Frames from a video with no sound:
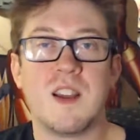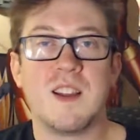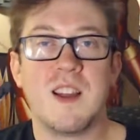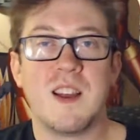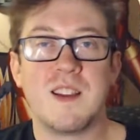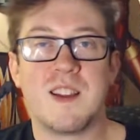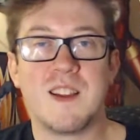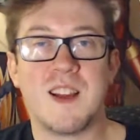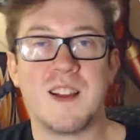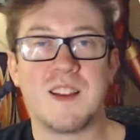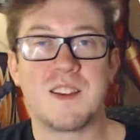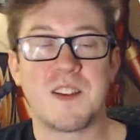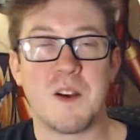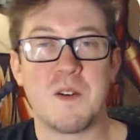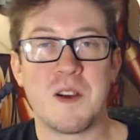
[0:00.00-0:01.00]
And then they
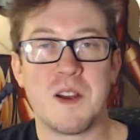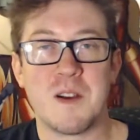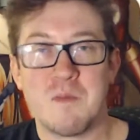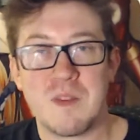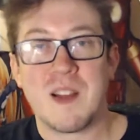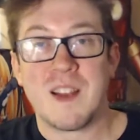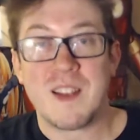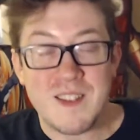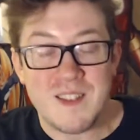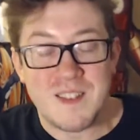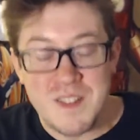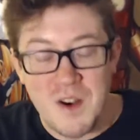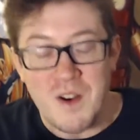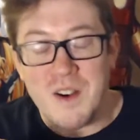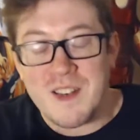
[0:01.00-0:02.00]
show him, like,
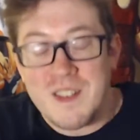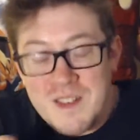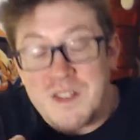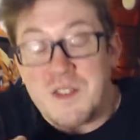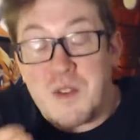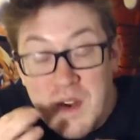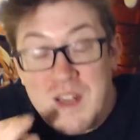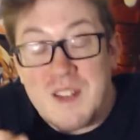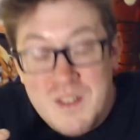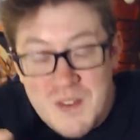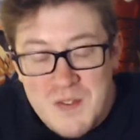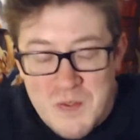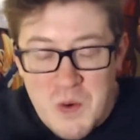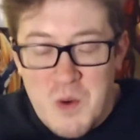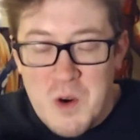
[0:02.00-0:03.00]
starting to
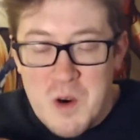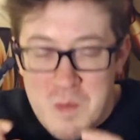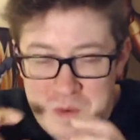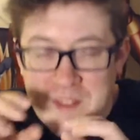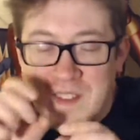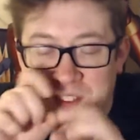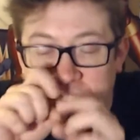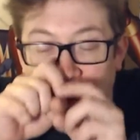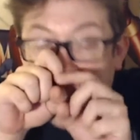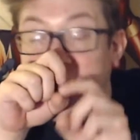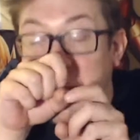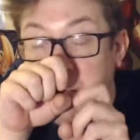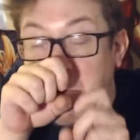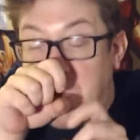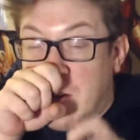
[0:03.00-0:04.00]
transform. He's got
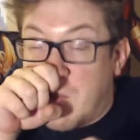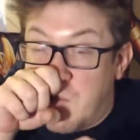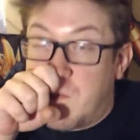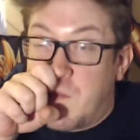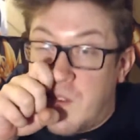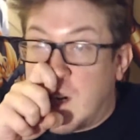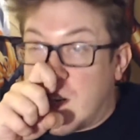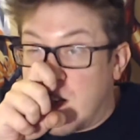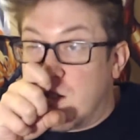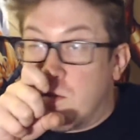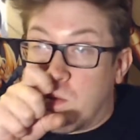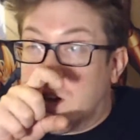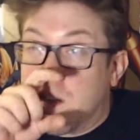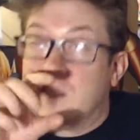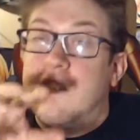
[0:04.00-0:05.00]
big fucking
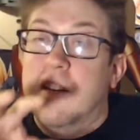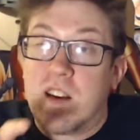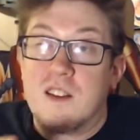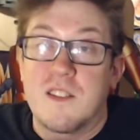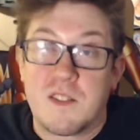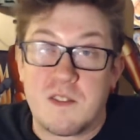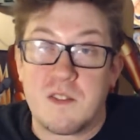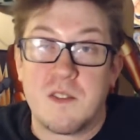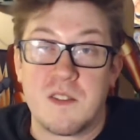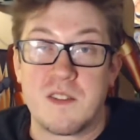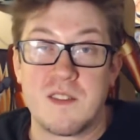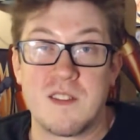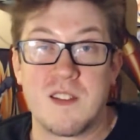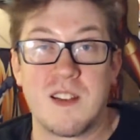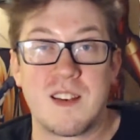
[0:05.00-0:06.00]
weird nostrils.
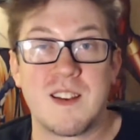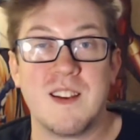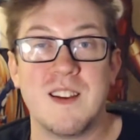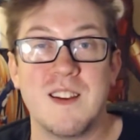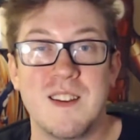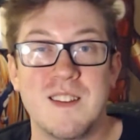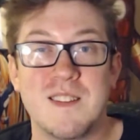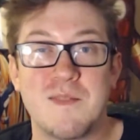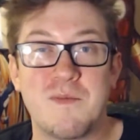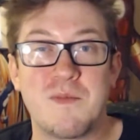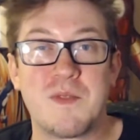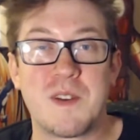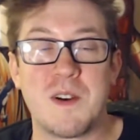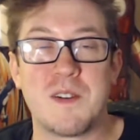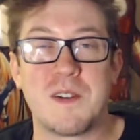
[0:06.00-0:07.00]
Like, he's
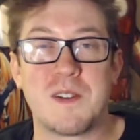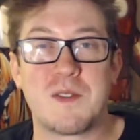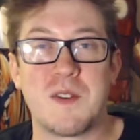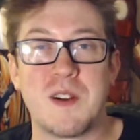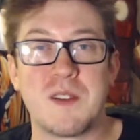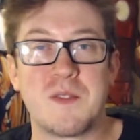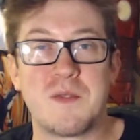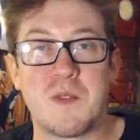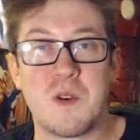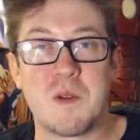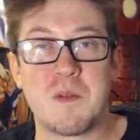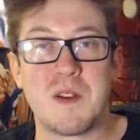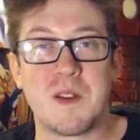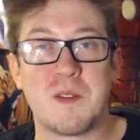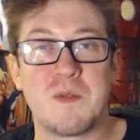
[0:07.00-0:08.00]
starting to transform
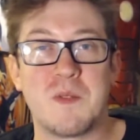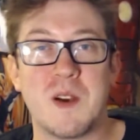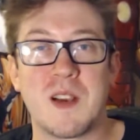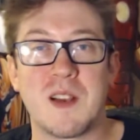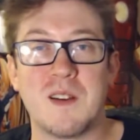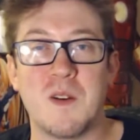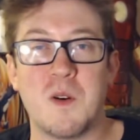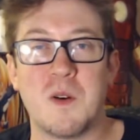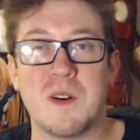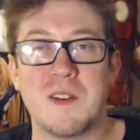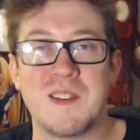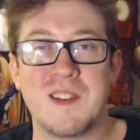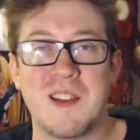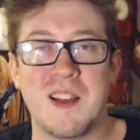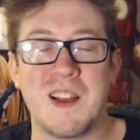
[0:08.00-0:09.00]
into the fucking
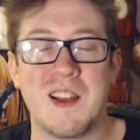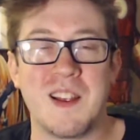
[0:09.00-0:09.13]
horse thing.